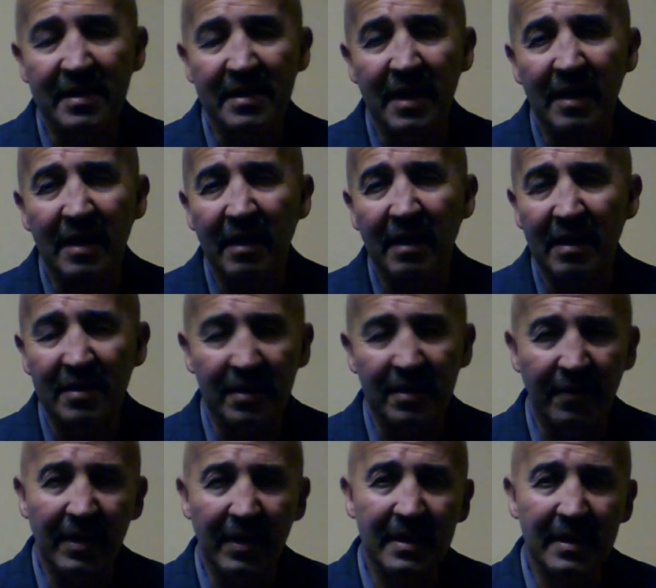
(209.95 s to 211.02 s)
10 years.
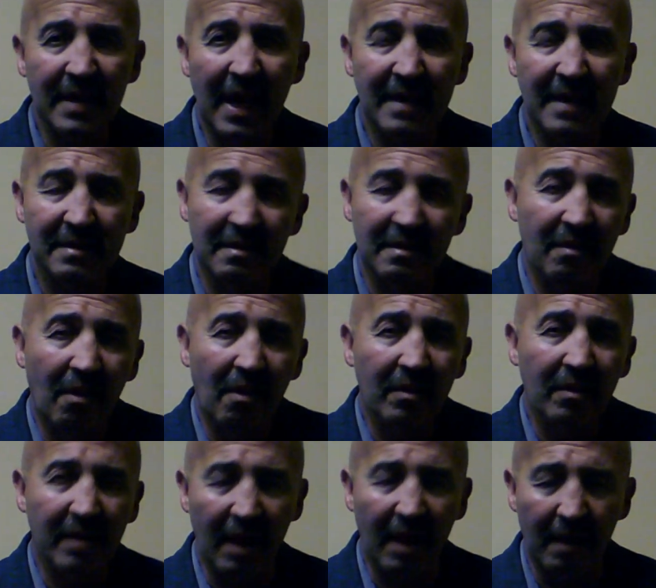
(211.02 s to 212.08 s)
Trees last a long
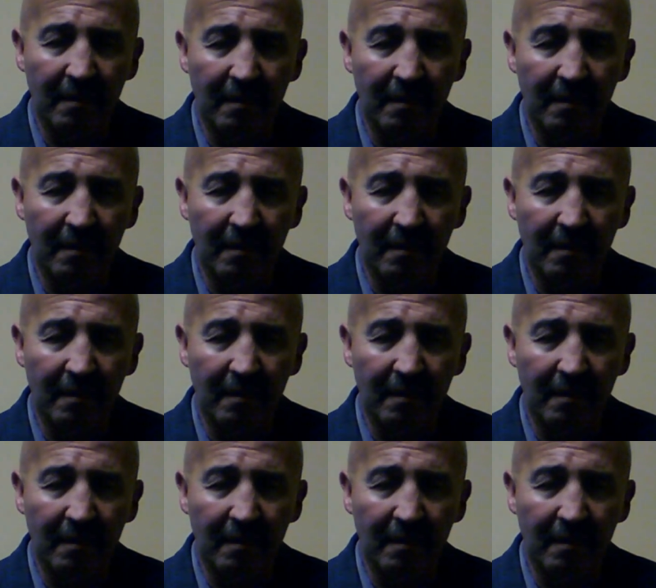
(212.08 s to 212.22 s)
time.